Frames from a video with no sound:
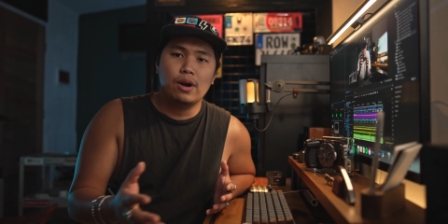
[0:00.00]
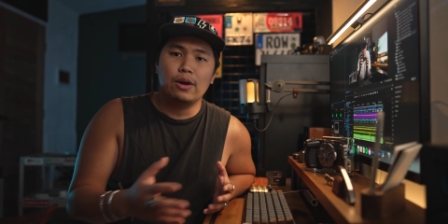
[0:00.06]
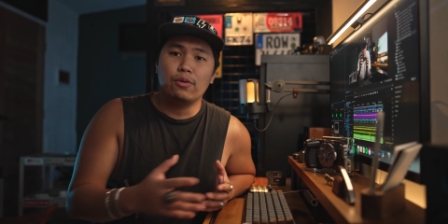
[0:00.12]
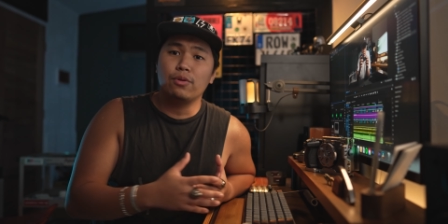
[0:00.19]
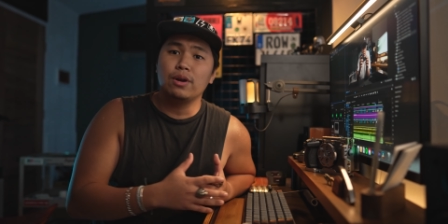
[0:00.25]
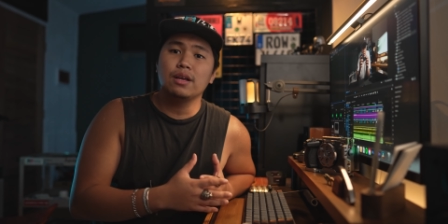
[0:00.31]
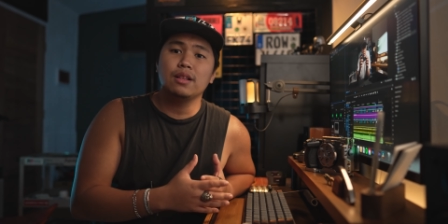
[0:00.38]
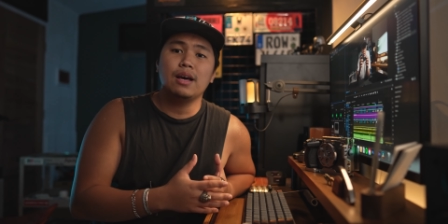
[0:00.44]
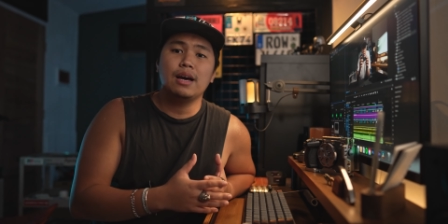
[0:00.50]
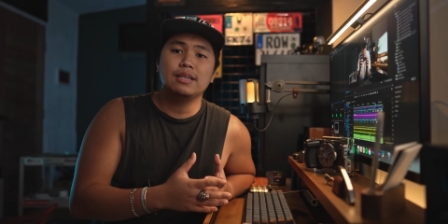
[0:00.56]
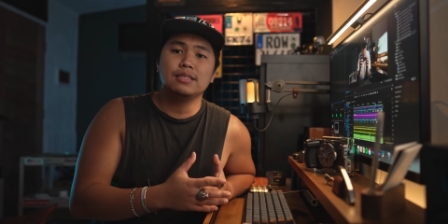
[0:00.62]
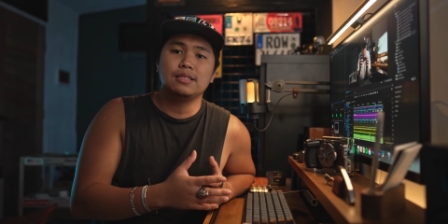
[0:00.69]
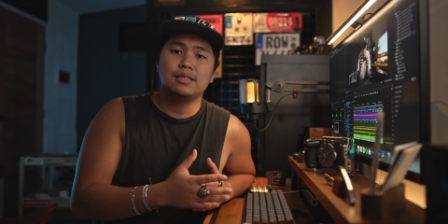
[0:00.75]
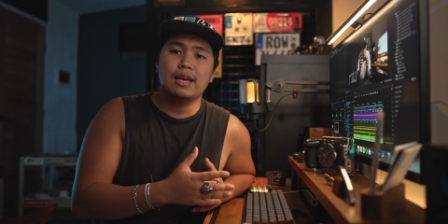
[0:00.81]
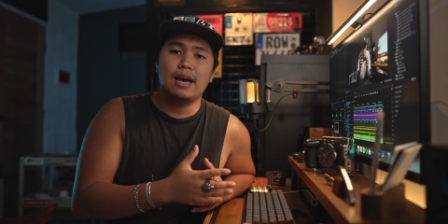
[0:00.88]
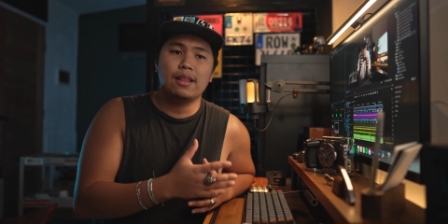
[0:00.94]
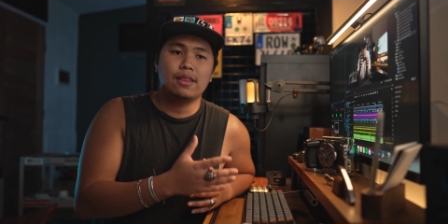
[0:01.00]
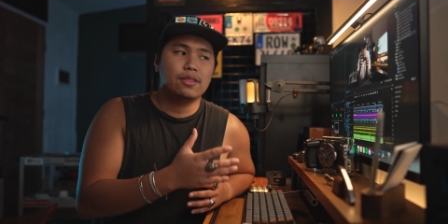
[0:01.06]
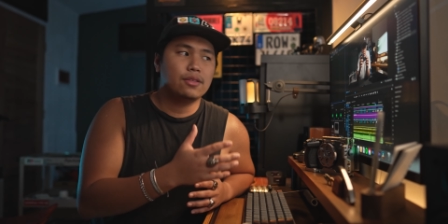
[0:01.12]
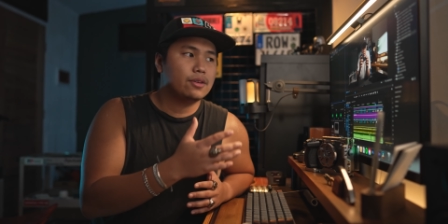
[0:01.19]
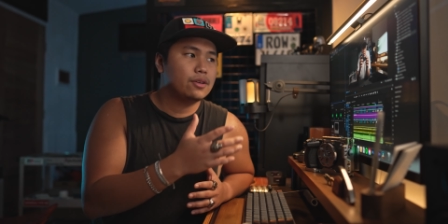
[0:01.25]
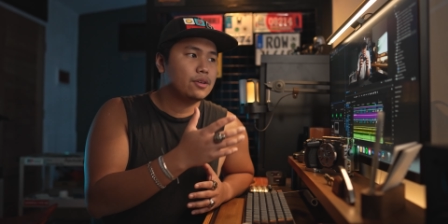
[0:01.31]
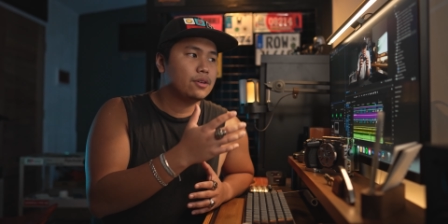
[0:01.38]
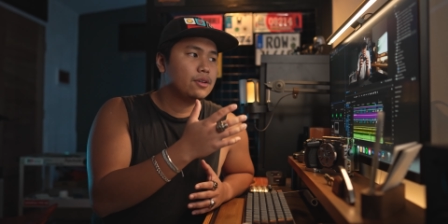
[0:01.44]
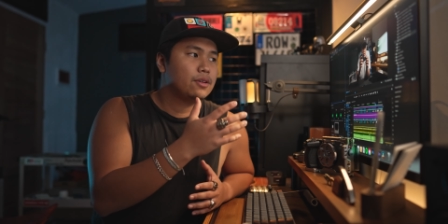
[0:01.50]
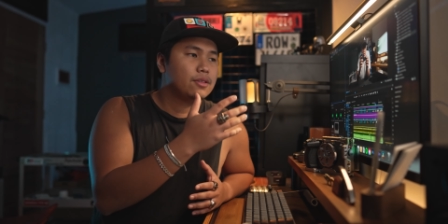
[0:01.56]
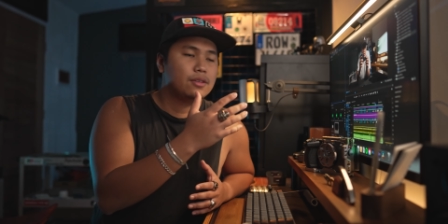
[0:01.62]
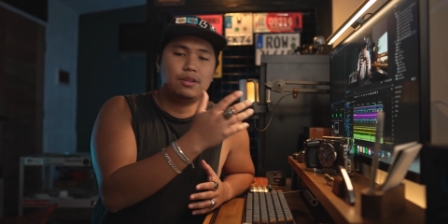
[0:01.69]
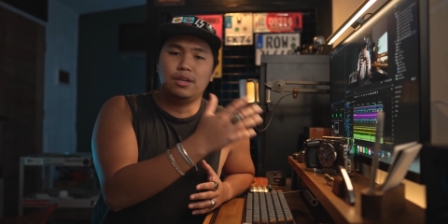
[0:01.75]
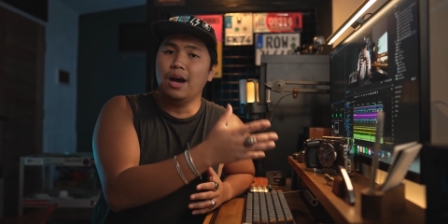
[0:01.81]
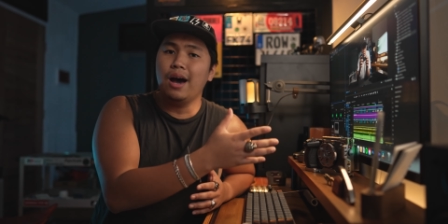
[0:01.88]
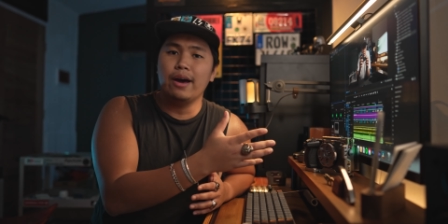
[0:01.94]
I realized that
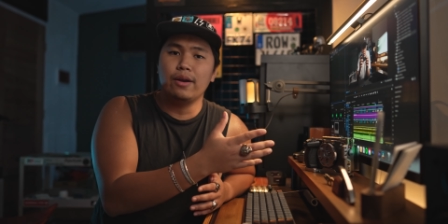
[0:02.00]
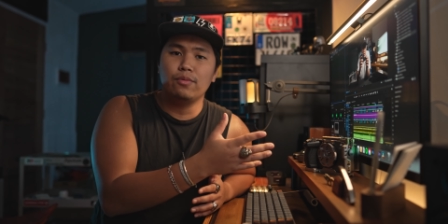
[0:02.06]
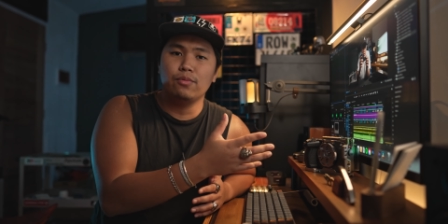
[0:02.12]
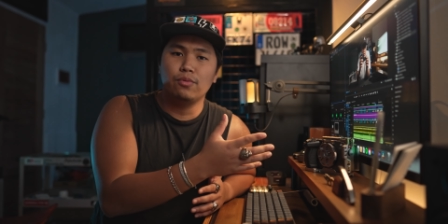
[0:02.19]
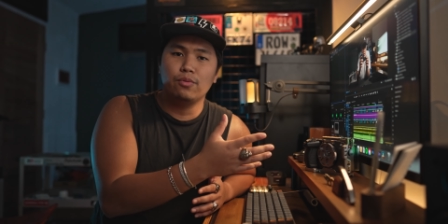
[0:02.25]
the dot